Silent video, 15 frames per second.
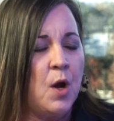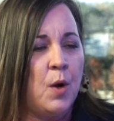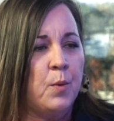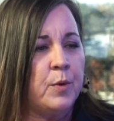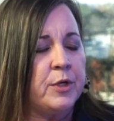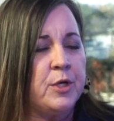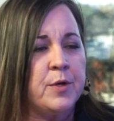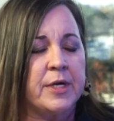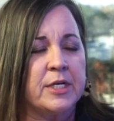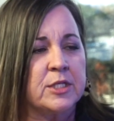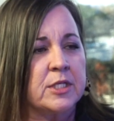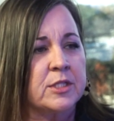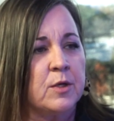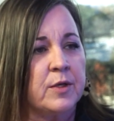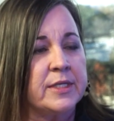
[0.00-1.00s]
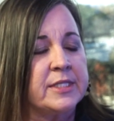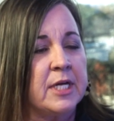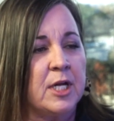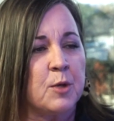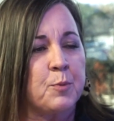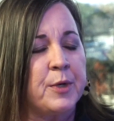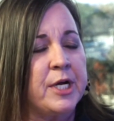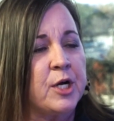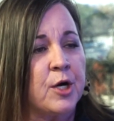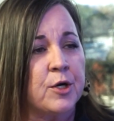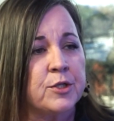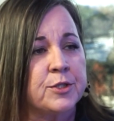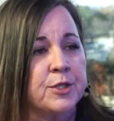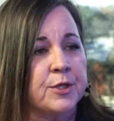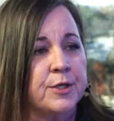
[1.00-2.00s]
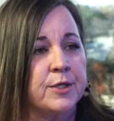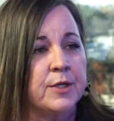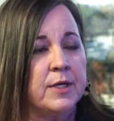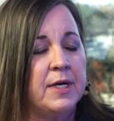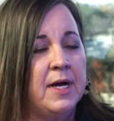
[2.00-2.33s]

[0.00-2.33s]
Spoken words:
Well, you can just only tell a precursor,